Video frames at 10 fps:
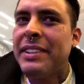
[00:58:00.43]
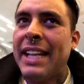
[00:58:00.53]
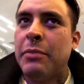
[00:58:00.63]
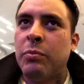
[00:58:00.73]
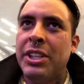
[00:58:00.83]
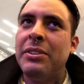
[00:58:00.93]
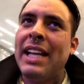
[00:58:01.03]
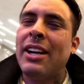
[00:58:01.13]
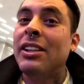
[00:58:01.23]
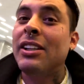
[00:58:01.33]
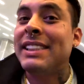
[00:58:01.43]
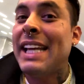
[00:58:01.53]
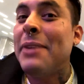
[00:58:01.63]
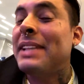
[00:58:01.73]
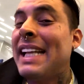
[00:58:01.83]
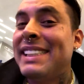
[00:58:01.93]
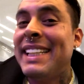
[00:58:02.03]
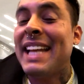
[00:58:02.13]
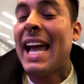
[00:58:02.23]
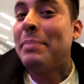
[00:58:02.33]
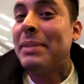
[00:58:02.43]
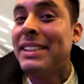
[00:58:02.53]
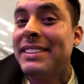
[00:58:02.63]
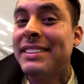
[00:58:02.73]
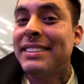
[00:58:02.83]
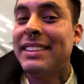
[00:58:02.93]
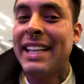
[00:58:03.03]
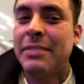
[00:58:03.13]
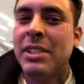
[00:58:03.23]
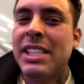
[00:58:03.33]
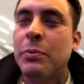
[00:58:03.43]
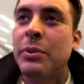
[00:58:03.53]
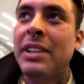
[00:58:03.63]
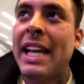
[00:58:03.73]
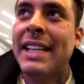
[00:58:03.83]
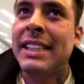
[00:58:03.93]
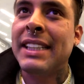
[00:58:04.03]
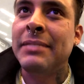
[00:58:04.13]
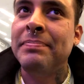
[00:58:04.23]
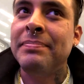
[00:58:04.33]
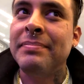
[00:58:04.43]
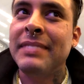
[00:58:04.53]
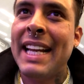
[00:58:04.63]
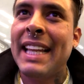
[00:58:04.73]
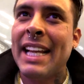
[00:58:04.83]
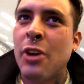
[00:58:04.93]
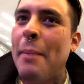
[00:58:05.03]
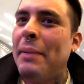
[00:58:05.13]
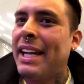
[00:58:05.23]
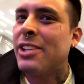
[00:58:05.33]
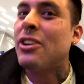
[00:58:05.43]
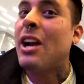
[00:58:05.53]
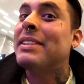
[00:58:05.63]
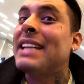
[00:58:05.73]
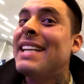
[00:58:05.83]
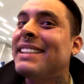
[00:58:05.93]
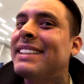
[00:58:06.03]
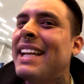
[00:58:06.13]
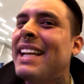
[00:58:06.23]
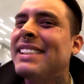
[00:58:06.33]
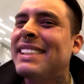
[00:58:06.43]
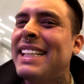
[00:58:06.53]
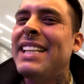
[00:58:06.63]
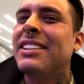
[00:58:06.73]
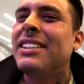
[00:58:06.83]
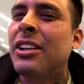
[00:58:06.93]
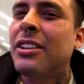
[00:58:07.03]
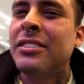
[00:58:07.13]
Like, were you like on set when that scene happened? Like, was real? Like, any like a traumatizing thing to see or no?